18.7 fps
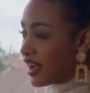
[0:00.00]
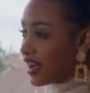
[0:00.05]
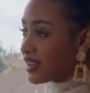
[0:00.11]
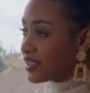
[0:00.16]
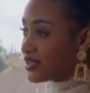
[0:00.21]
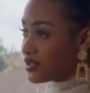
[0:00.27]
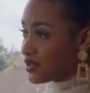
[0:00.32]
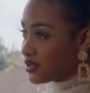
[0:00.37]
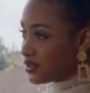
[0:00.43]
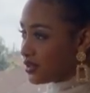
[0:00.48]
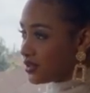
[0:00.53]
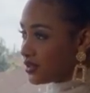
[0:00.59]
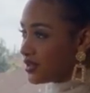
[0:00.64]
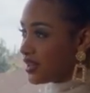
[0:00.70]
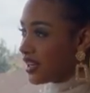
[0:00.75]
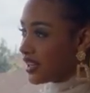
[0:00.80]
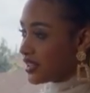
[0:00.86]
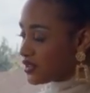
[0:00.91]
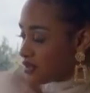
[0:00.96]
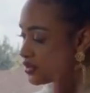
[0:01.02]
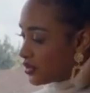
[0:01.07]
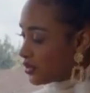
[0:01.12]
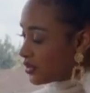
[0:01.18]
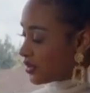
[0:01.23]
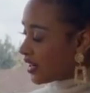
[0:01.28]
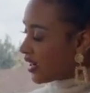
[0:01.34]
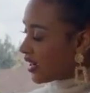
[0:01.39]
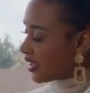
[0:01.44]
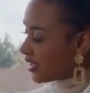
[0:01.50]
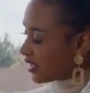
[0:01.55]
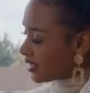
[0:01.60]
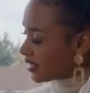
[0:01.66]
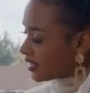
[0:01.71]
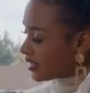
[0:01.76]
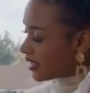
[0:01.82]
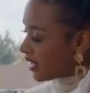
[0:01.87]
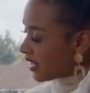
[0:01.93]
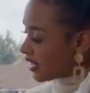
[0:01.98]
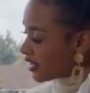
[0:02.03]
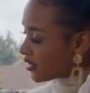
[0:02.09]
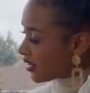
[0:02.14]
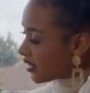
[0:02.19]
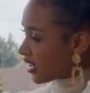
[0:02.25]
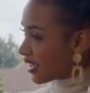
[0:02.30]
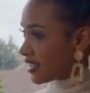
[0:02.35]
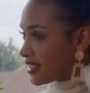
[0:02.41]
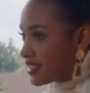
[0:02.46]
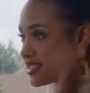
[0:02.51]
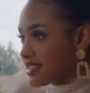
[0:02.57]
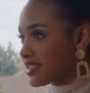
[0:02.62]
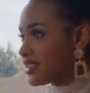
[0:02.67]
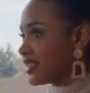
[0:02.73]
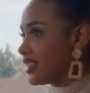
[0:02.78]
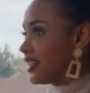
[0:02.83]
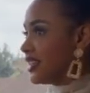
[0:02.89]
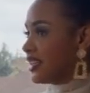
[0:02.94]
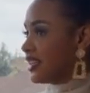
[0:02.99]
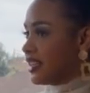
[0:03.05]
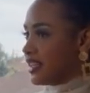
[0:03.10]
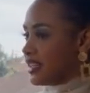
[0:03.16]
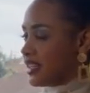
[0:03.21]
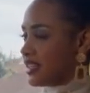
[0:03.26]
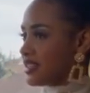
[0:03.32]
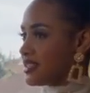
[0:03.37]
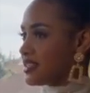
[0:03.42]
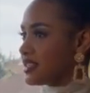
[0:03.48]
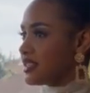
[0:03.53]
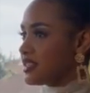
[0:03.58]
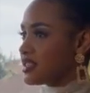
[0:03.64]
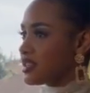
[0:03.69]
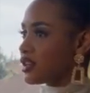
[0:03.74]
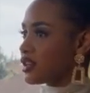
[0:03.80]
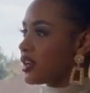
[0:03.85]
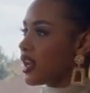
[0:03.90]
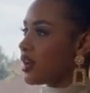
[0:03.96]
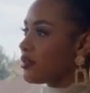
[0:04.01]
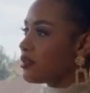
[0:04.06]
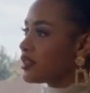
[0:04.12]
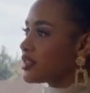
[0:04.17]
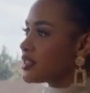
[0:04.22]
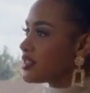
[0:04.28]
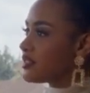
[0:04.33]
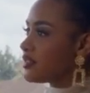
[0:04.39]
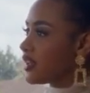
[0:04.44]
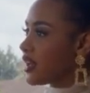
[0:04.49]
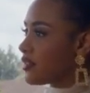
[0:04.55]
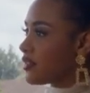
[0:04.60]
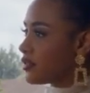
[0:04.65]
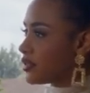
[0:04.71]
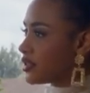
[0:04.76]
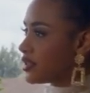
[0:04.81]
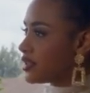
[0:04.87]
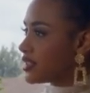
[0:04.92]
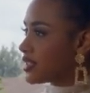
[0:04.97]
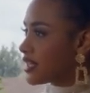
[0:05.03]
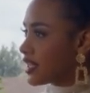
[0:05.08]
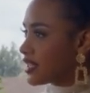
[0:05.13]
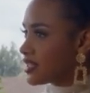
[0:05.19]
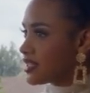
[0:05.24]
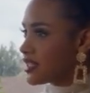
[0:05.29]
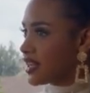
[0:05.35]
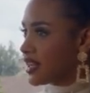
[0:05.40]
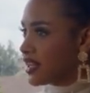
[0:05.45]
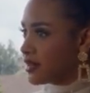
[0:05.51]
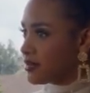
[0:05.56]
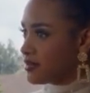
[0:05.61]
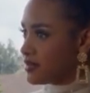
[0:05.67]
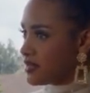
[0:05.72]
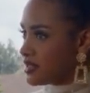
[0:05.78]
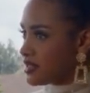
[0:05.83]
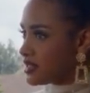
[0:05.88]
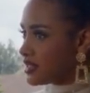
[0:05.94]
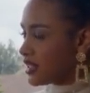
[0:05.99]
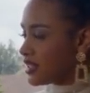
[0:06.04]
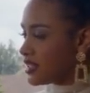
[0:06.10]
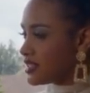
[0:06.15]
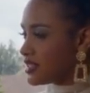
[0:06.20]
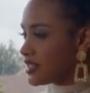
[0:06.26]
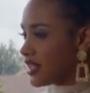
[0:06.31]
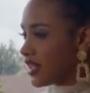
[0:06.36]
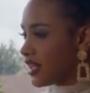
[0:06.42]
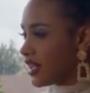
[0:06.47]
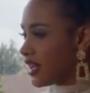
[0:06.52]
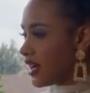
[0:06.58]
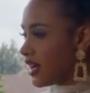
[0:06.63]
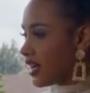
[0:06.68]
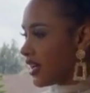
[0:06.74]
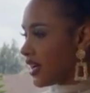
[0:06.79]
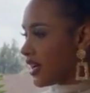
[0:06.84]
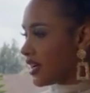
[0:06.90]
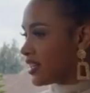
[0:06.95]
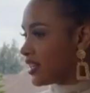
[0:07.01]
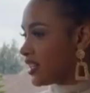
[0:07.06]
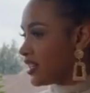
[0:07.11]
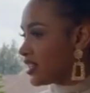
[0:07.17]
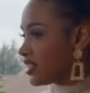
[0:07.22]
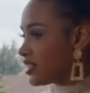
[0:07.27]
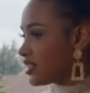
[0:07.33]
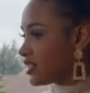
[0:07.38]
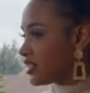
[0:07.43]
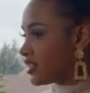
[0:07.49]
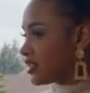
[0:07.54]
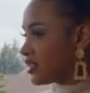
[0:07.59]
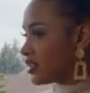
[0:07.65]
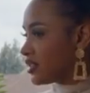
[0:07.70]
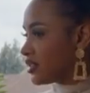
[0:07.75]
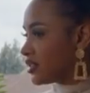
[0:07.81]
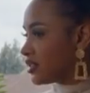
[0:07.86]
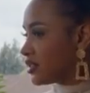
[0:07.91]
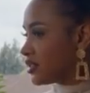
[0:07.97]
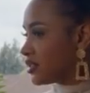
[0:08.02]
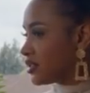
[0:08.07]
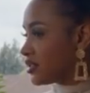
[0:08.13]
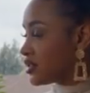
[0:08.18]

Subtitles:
I do. I write. It's a collaborative effort at times. Let's say I need a